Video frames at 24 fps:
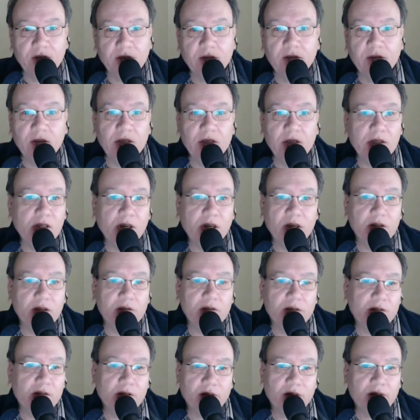It's
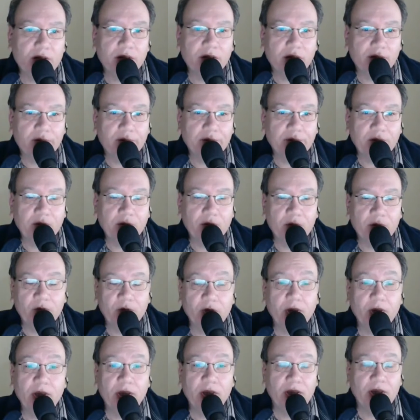100 or nothing. It
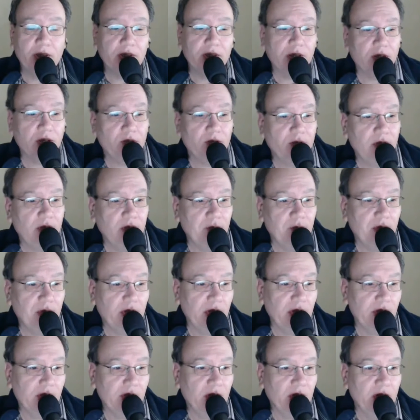really is,
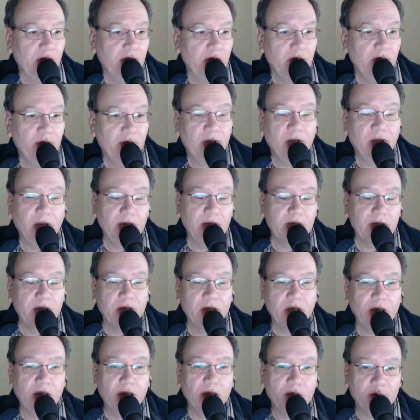because you get less than
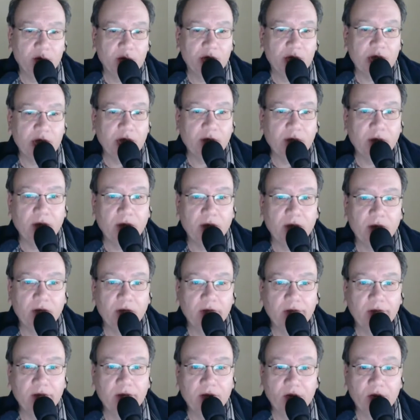100%,
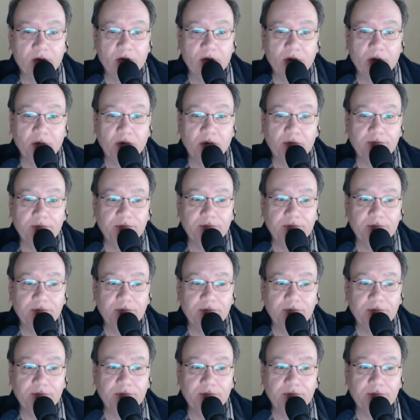then you're in trouble.